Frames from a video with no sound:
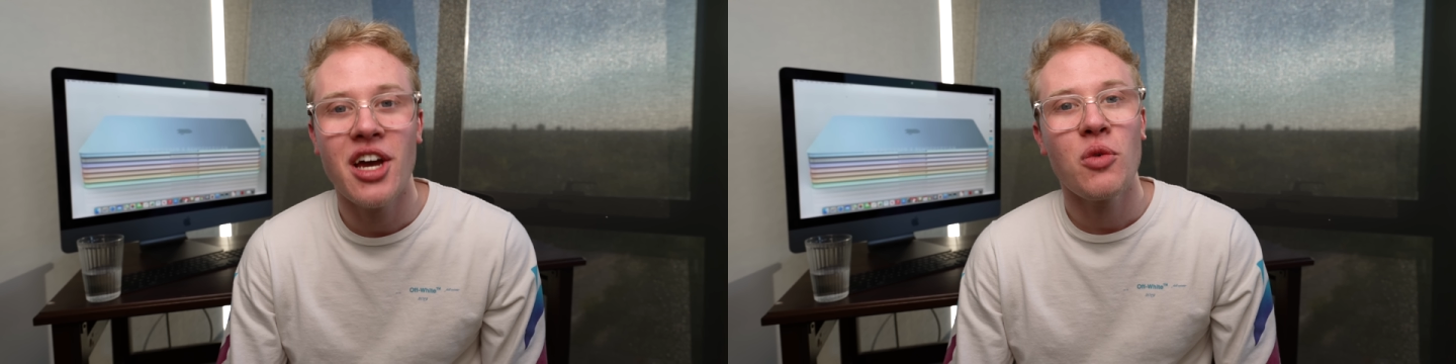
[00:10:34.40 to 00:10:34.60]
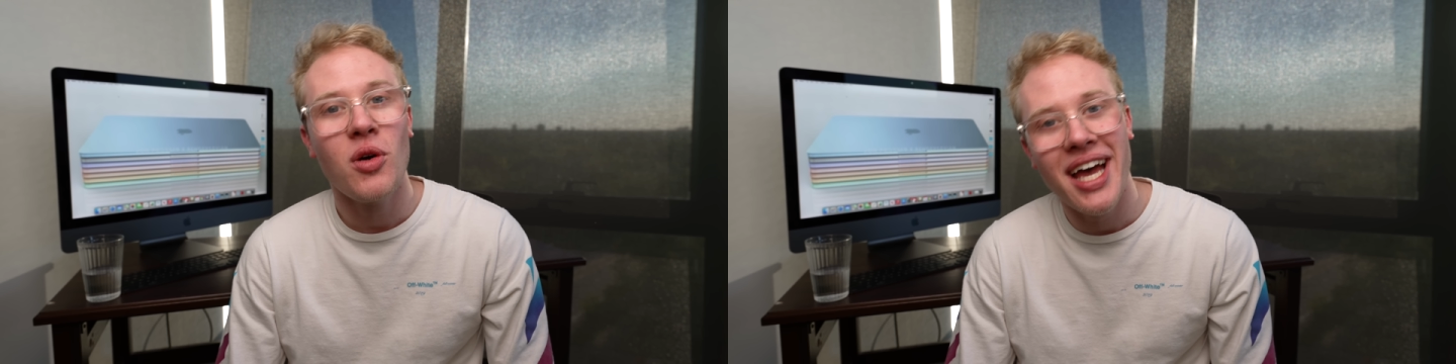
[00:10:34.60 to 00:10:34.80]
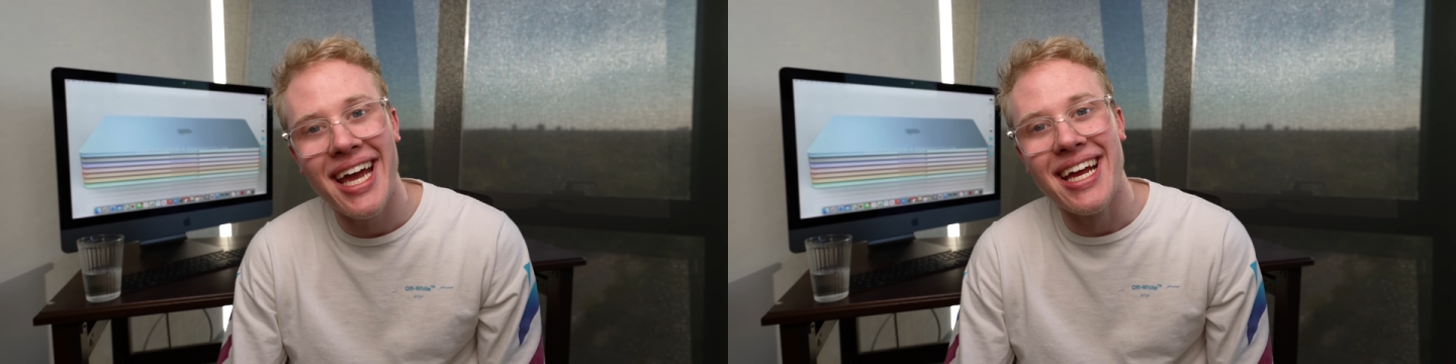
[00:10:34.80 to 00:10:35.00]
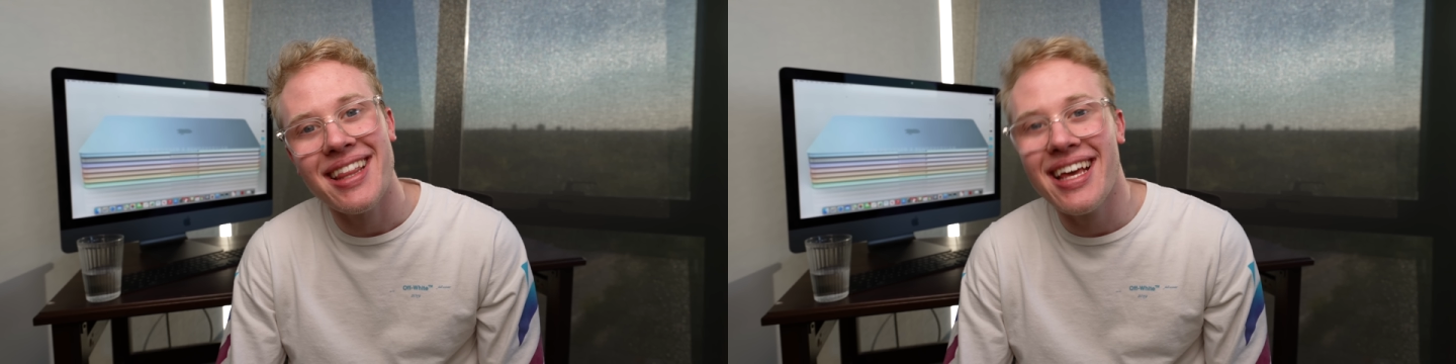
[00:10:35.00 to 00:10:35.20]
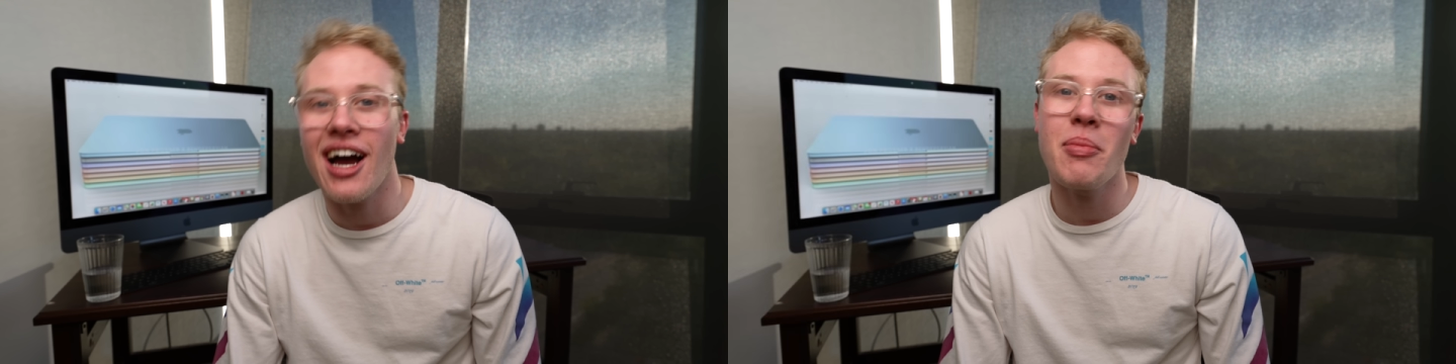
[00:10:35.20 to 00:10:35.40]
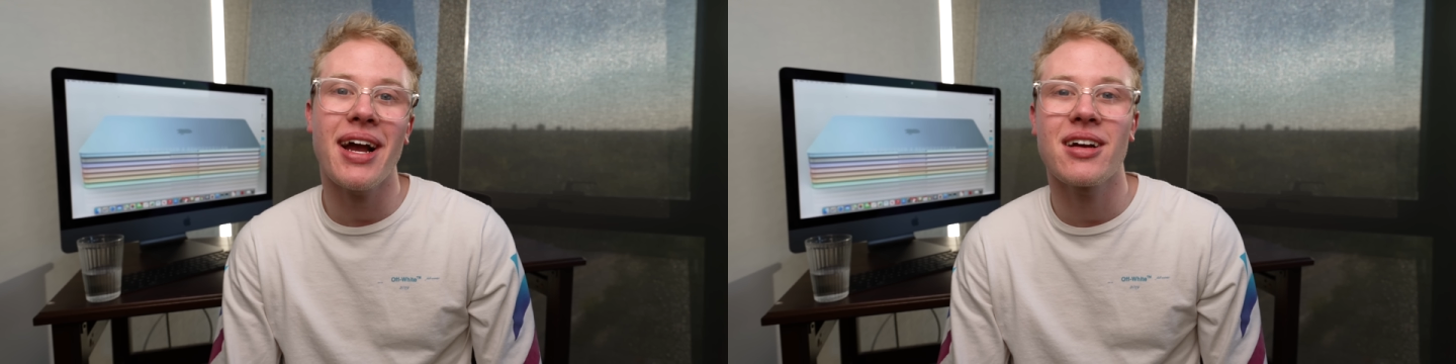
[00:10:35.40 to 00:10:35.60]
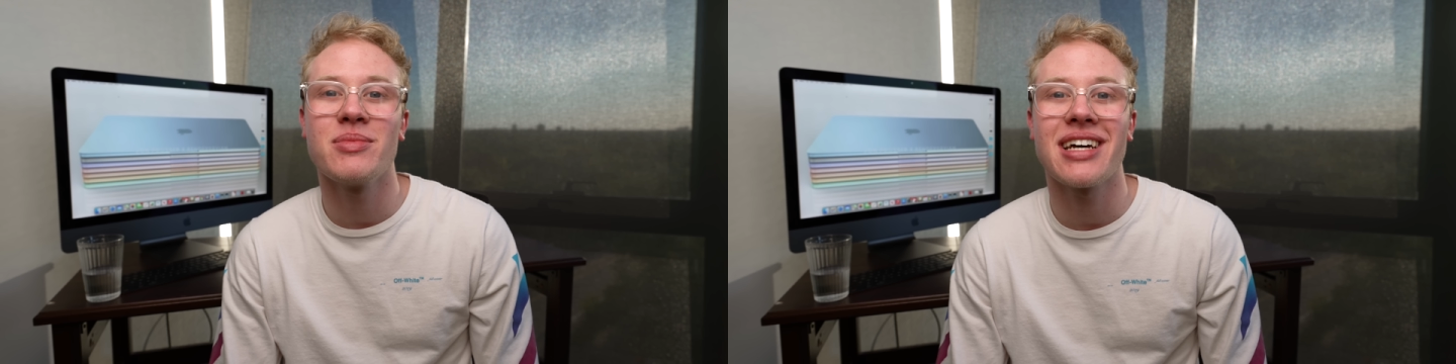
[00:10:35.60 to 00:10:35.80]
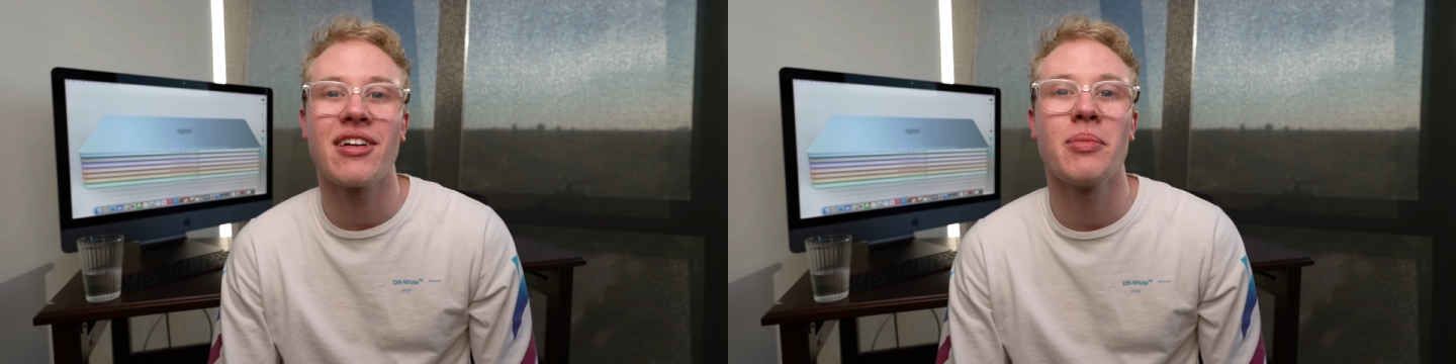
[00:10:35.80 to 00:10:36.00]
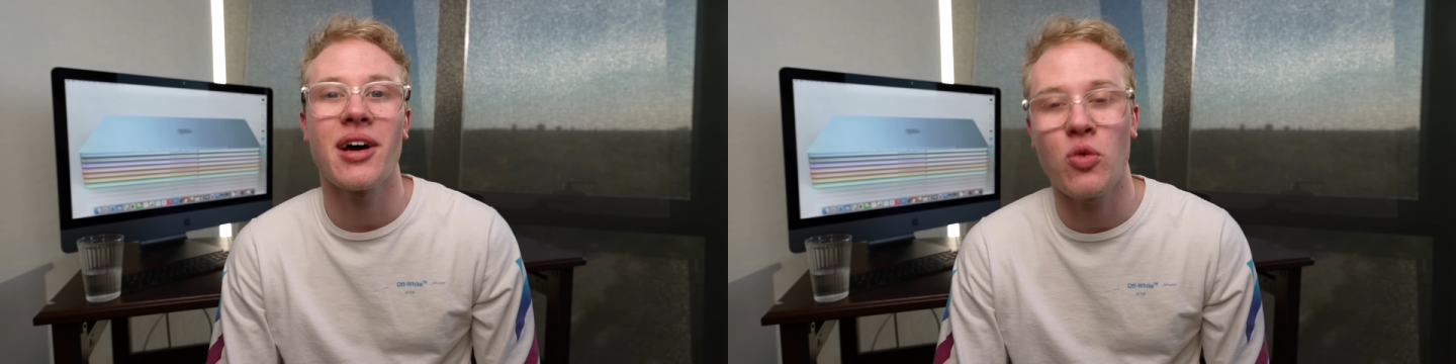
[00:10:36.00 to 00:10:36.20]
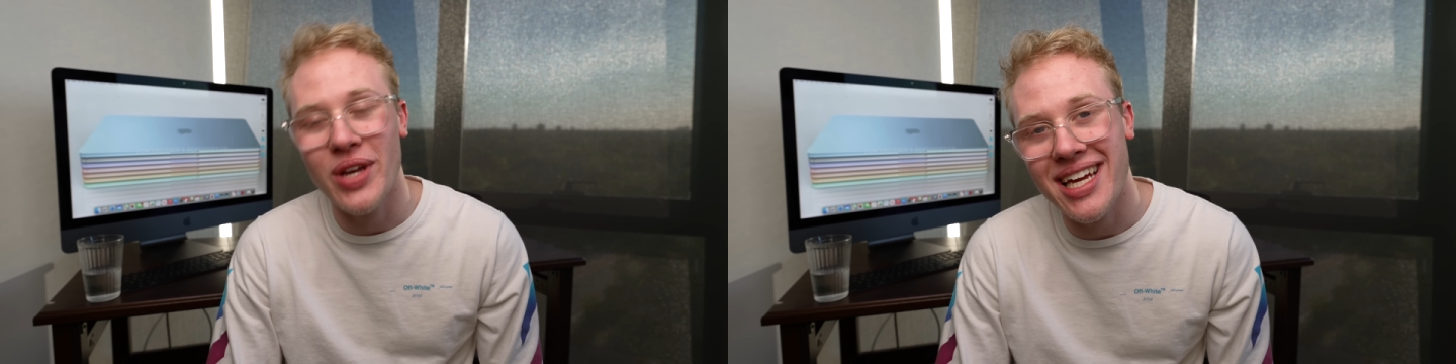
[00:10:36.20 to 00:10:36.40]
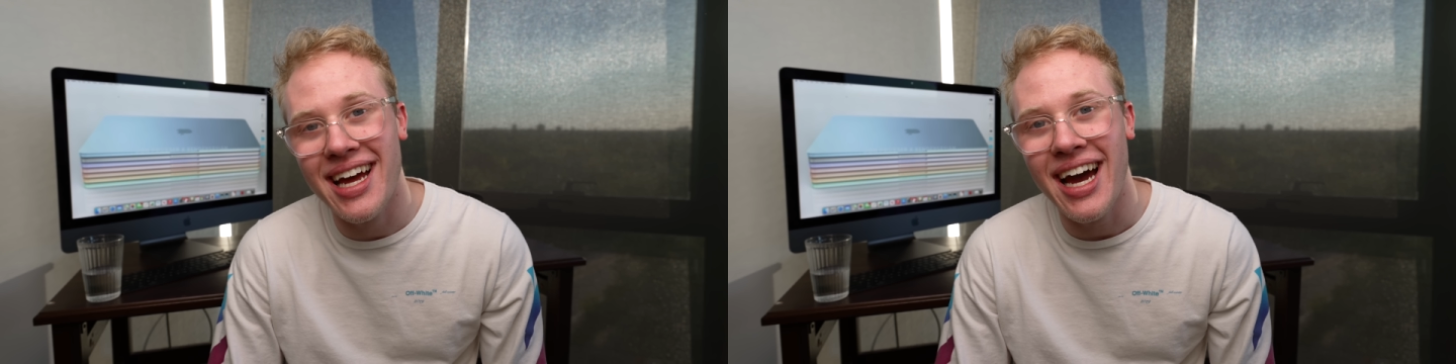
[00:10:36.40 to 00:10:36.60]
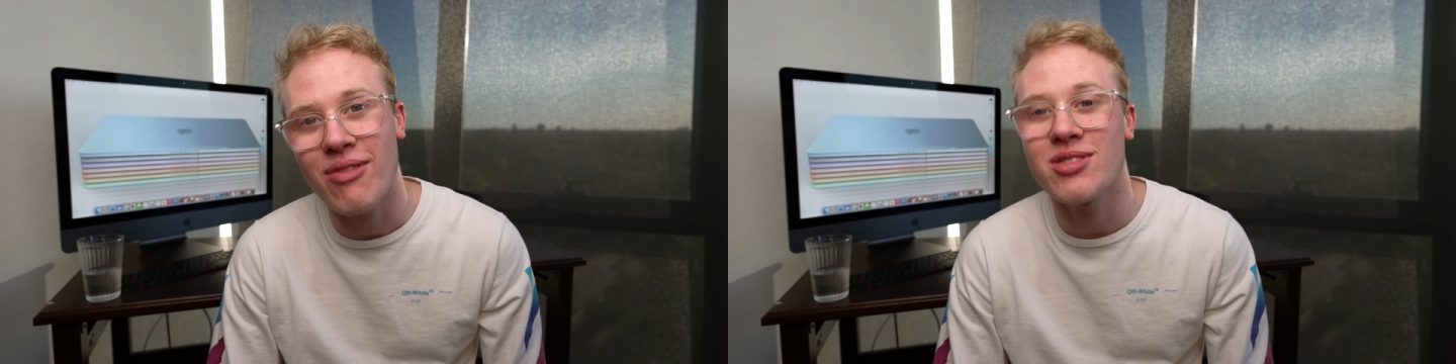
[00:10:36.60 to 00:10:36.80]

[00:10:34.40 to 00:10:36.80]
well, hey, the iMac comes out in about a week and a half,